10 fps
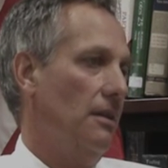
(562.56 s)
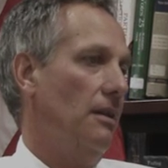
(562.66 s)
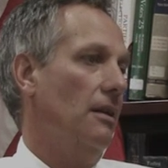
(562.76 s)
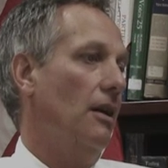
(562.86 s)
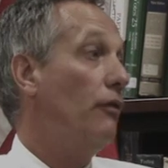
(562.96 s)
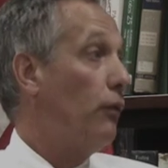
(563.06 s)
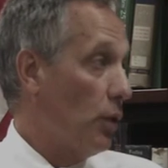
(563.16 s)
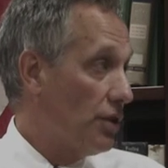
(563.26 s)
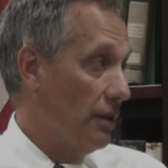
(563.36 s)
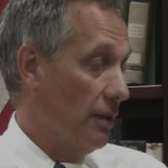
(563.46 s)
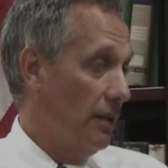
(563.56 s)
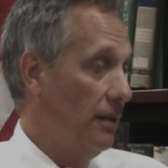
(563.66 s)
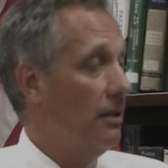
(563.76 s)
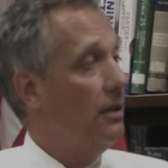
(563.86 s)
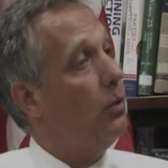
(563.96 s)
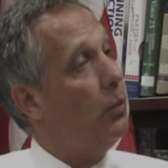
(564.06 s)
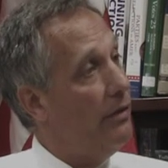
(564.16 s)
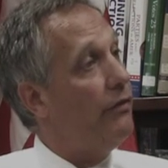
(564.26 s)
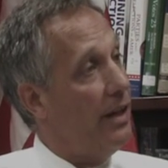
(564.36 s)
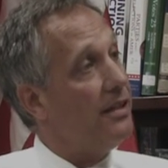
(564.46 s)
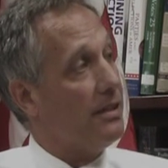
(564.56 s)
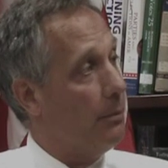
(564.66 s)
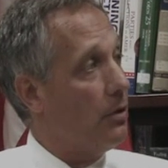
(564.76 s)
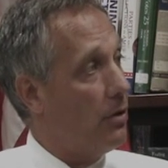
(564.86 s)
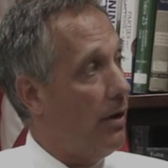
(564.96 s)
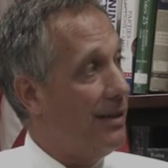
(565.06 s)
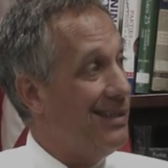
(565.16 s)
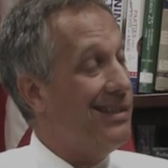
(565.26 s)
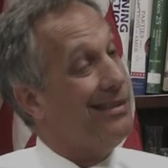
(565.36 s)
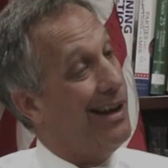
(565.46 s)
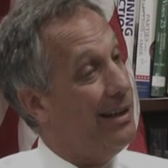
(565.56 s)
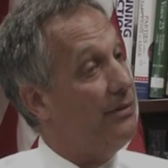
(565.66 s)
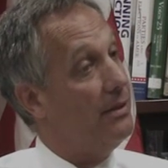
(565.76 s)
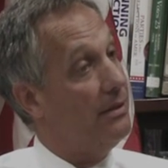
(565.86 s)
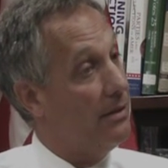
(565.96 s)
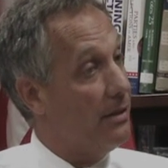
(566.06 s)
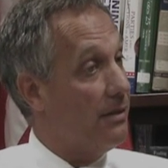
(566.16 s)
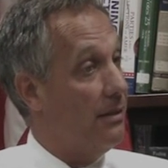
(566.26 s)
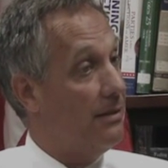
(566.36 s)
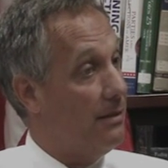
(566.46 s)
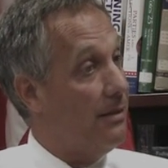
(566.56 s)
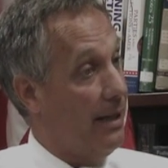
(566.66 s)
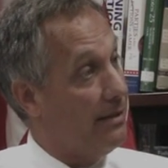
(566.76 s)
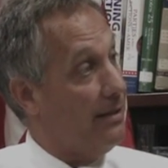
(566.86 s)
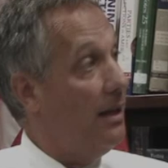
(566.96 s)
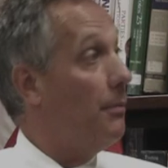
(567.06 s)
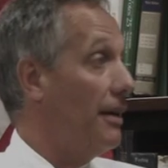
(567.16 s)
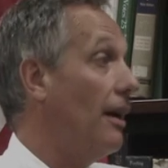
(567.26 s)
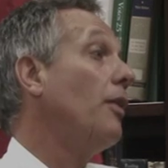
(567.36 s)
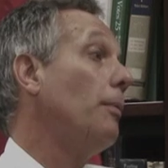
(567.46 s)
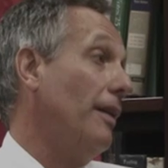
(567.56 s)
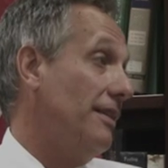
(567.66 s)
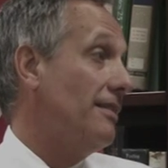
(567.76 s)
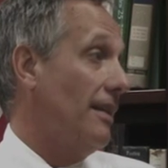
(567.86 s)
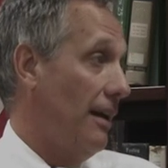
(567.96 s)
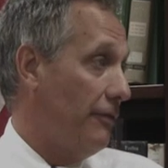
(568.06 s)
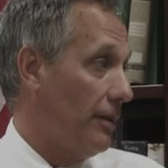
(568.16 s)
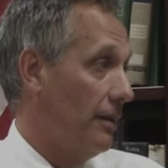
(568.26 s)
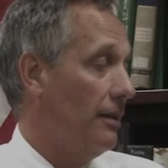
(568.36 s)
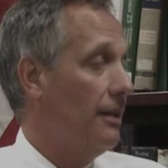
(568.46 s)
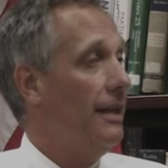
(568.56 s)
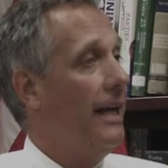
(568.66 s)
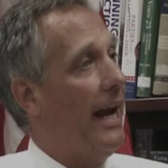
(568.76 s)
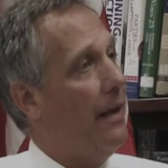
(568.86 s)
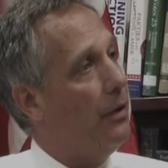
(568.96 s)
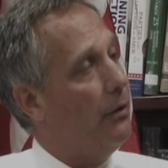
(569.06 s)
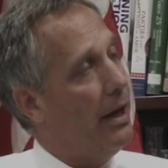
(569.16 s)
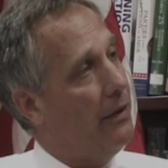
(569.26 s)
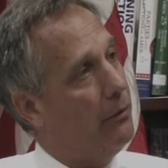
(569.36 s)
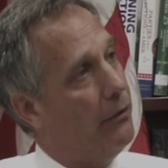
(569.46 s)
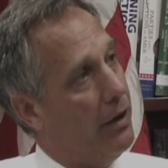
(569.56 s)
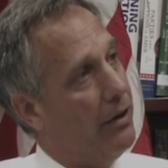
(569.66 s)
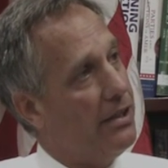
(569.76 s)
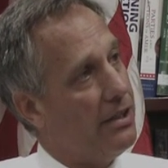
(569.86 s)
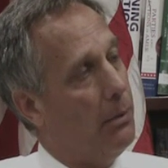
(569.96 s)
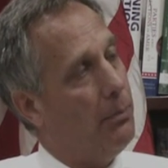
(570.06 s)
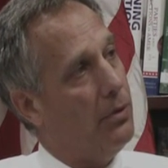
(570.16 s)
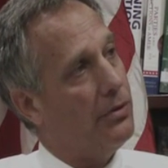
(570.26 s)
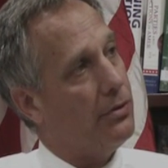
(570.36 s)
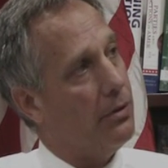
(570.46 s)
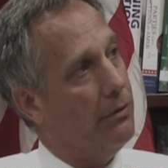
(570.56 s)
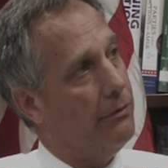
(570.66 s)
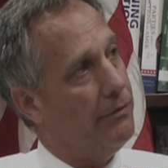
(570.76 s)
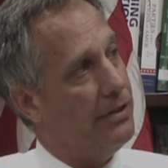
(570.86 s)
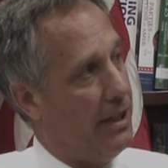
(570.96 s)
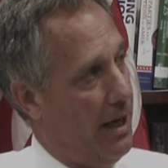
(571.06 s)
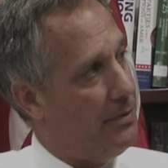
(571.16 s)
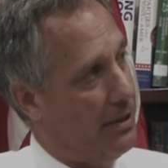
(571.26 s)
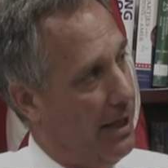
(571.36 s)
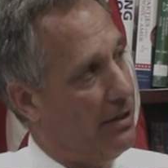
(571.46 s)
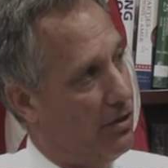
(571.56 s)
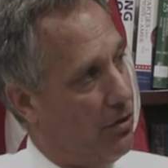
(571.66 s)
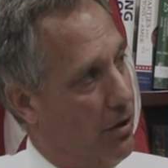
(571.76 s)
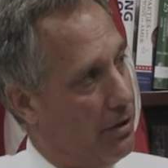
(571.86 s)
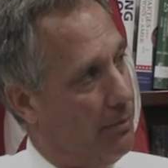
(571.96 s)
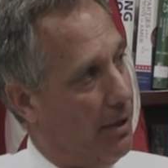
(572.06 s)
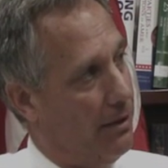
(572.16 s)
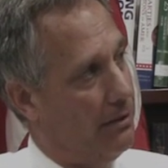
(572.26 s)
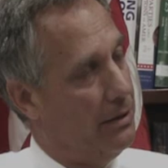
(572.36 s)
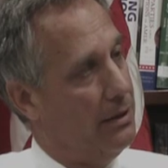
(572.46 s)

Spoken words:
Unfortunately, we've faced similar crises not even just in Tanzania, but in other places in Africa. And the very simple sort of steps that I just talked about